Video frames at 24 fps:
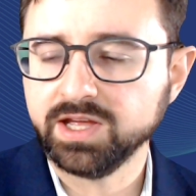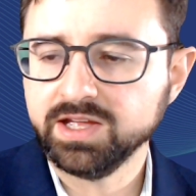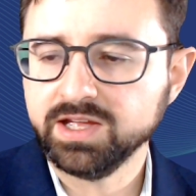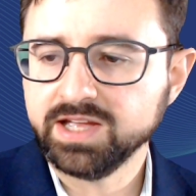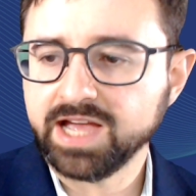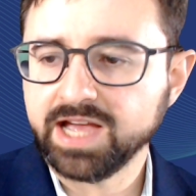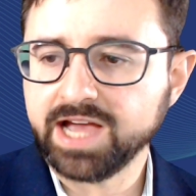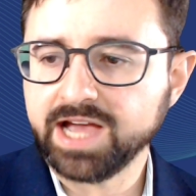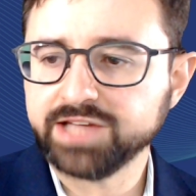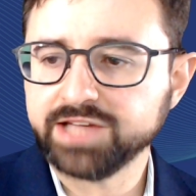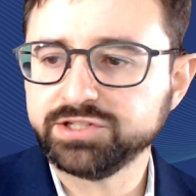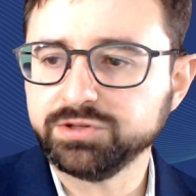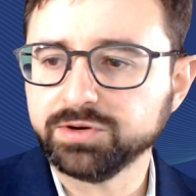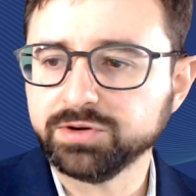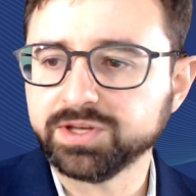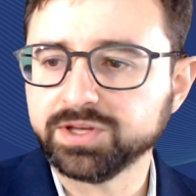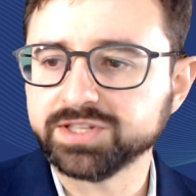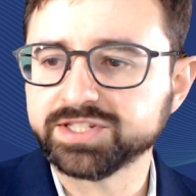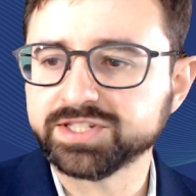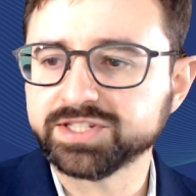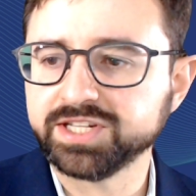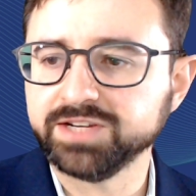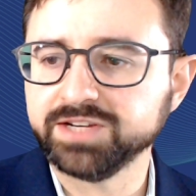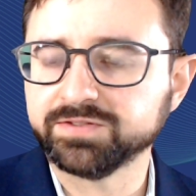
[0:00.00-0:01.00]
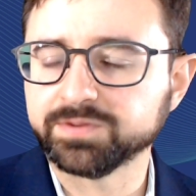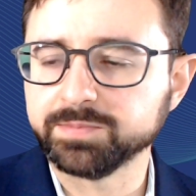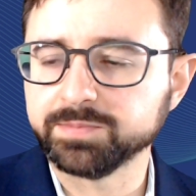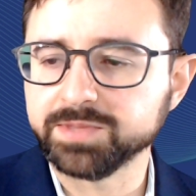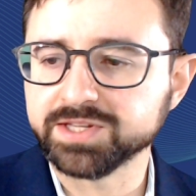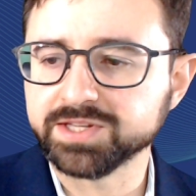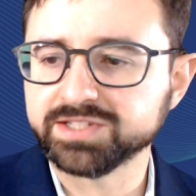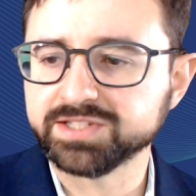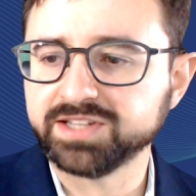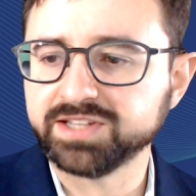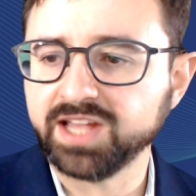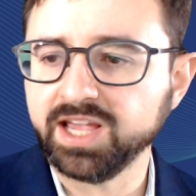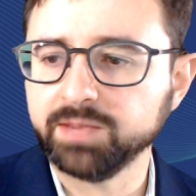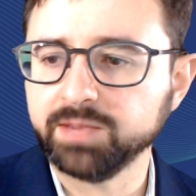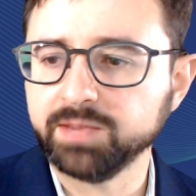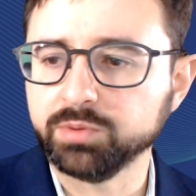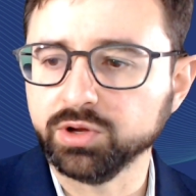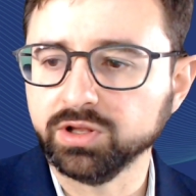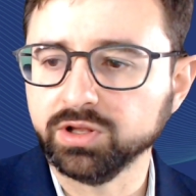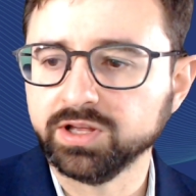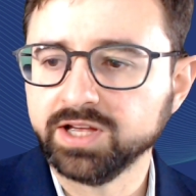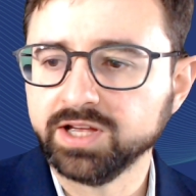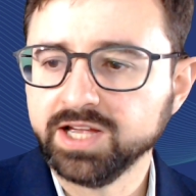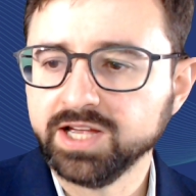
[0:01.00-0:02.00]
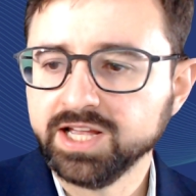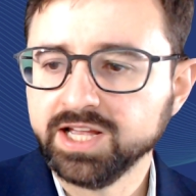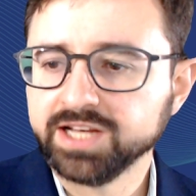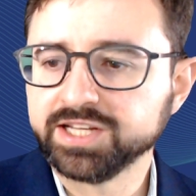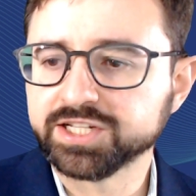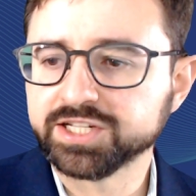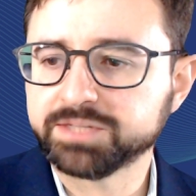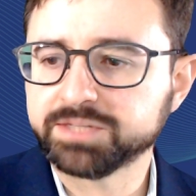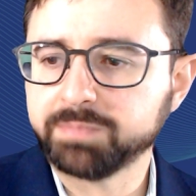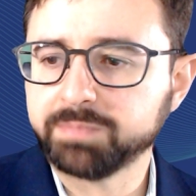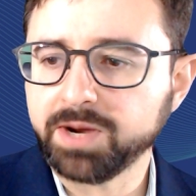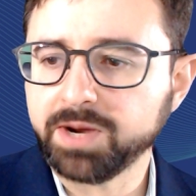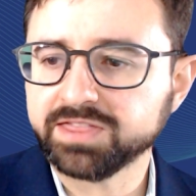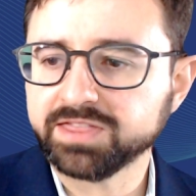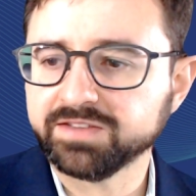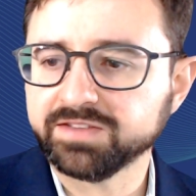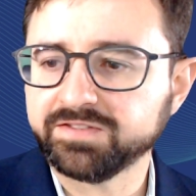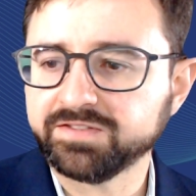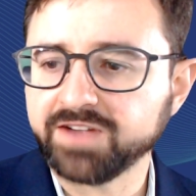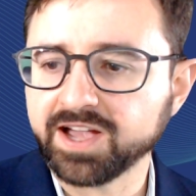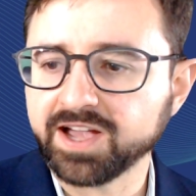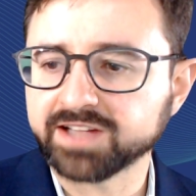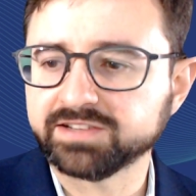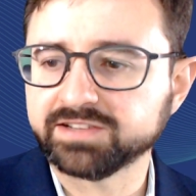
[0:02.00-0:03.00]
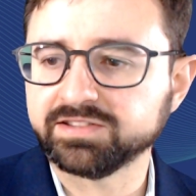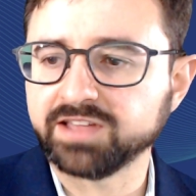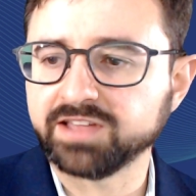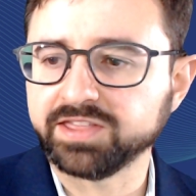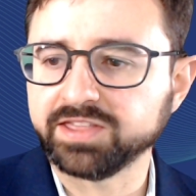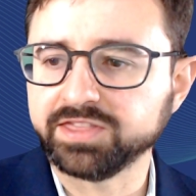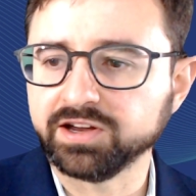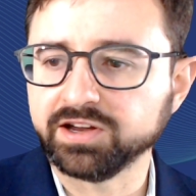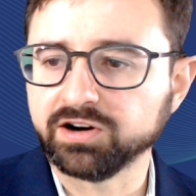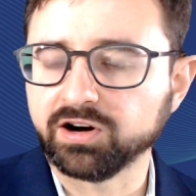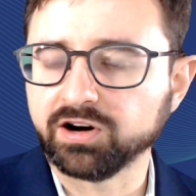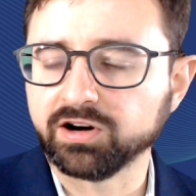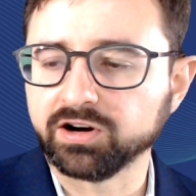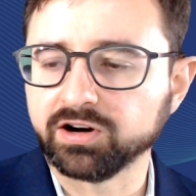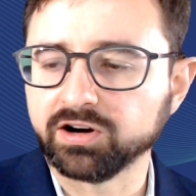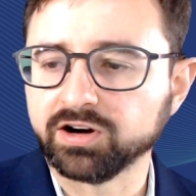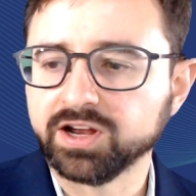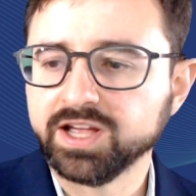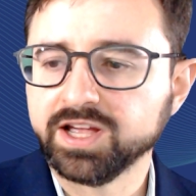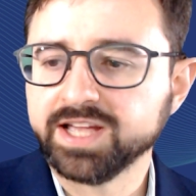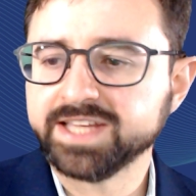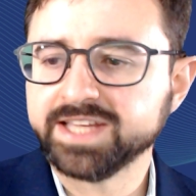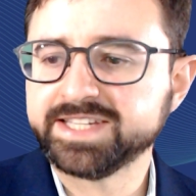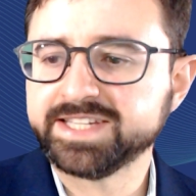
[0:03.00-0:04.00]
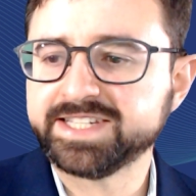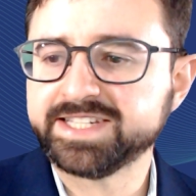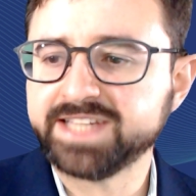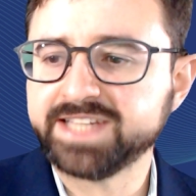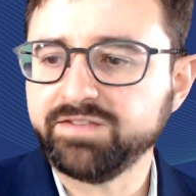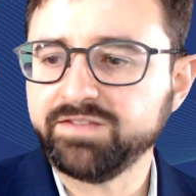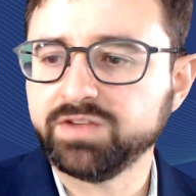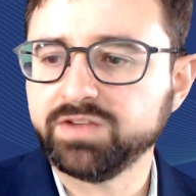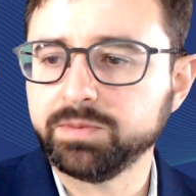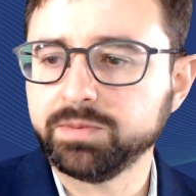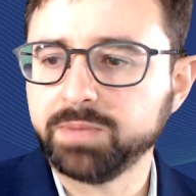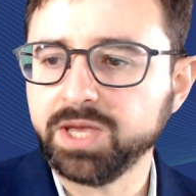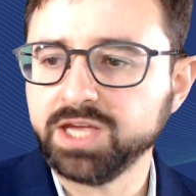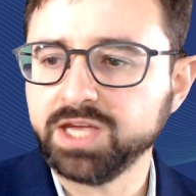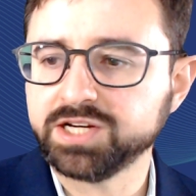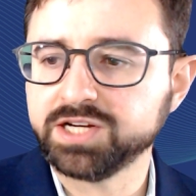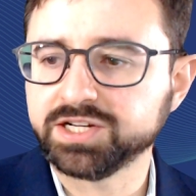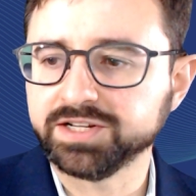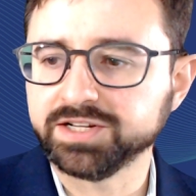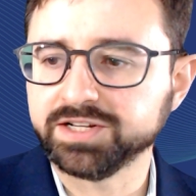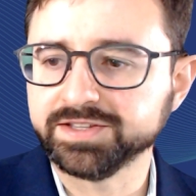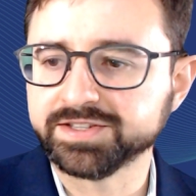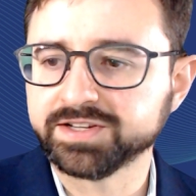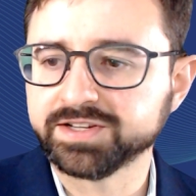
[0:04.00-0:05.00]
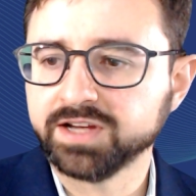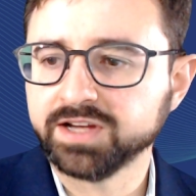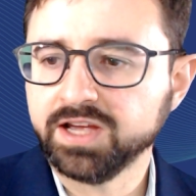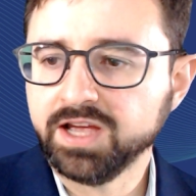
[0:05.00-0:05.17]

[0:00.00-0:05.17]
As you can see from this table, despite the fact that there are 7 patients,